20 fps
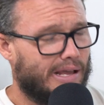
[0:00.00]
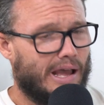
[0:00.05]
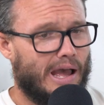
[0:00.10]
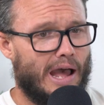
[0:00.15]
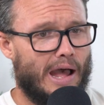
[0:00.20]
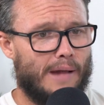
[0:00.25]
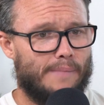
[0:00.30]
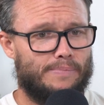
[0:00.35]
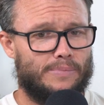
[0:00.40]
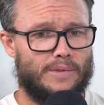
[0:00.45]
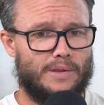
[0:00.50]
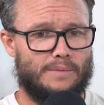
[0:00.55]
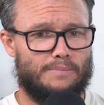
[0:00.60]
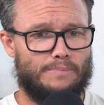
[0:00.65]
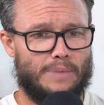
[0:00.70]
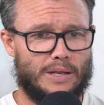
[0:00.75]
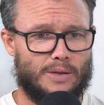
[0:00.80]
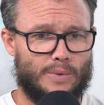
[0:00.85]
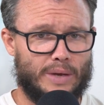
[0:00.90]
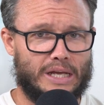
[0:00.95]

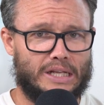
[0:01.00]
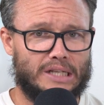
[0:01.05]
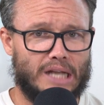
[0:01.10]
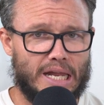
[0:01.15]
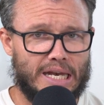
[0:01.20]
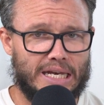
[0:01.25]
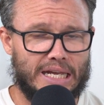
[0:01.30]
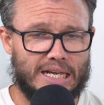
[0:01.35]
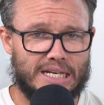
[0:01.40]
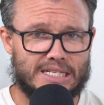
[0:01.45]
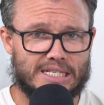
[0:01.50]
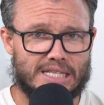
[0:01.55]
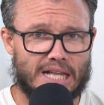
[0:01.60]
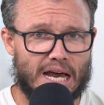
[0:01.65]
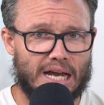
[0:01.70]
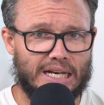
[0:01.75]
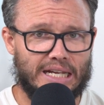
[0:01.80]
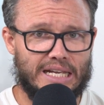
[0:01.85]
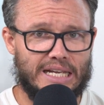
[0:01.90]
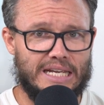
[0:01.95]
By the way, gluttony is
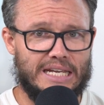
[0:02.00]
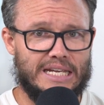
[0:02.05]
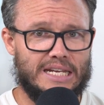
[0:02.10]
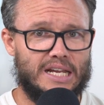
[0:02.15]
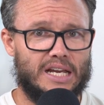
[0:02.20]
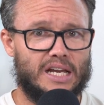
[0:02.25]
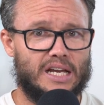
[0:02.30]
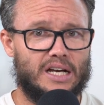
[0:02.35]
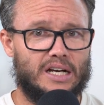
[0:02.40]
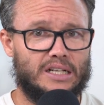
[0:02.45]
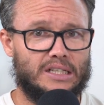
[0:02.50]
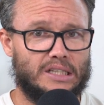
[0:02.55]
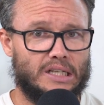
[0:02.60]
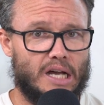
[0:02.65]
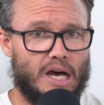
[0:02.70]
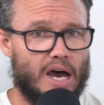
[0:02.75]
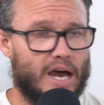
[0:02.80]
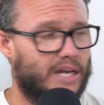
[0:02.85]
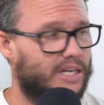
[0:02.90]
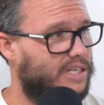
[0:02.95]
not eating a
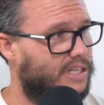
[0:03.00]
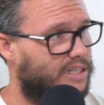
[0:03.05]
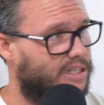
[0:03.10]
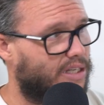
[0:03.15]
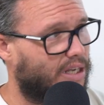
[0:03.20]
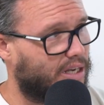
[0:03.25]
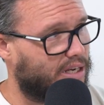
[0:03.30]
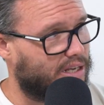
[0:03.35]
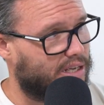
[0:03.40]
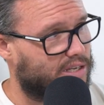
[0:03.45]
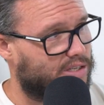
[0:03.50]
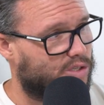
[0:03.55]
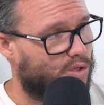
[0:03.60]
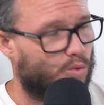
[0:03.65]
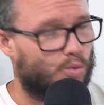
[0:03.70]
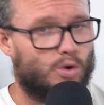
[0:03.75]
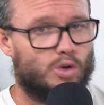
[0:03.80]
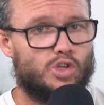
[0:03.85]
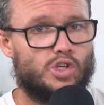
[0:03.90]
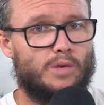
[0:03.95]
lot. Gluttony is the
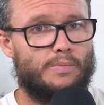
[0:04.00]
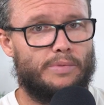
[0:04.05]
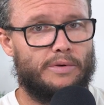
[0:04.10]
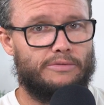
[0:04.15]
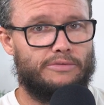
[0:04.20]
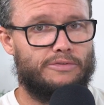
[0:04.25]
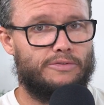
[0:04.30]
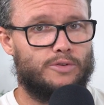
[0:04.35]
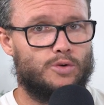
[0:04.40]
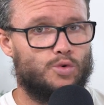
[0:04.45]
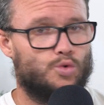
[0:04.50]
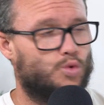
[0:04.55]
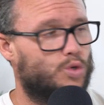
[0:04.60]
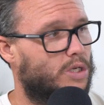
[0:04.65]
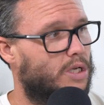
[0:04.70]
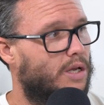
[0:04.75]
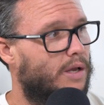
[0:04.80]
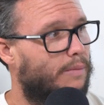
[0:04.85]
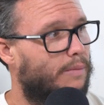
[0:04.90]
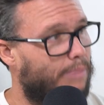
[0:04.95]
worship of
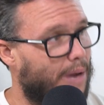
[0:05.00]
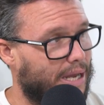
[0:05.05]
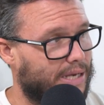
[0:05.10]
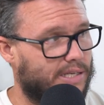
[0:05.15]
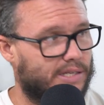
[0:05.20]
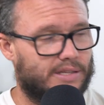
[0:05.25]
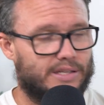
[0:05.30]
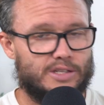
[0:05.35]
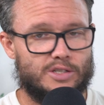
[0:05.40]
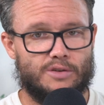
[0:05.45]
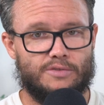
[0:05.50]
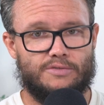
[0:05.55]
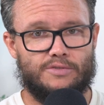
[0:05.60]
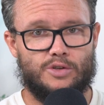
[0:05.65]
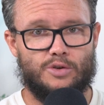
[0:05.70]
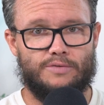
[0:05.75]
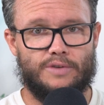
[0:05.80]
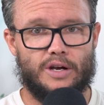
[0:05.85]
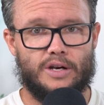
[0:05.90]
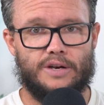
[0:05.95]
food. But these are
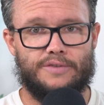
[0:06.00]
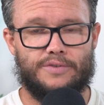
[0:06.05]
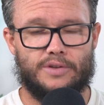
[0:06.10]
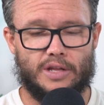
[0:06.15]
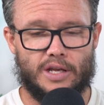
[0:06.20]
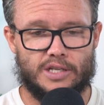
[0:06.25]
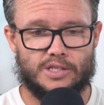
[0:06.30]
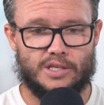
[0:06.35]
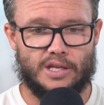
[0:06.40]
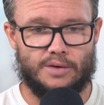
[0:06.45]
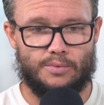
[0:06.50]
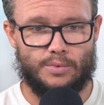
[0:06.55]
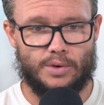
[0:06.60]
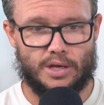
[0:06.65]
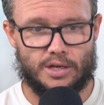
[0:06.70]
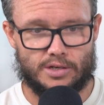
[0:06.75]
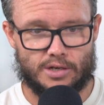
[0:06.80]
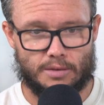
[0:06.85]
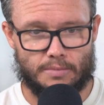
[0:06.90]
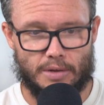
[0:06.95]
two very different things that we
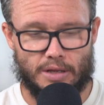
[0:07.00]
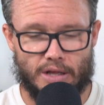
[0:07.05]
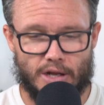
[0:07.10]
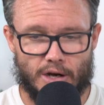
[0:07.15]
can talk about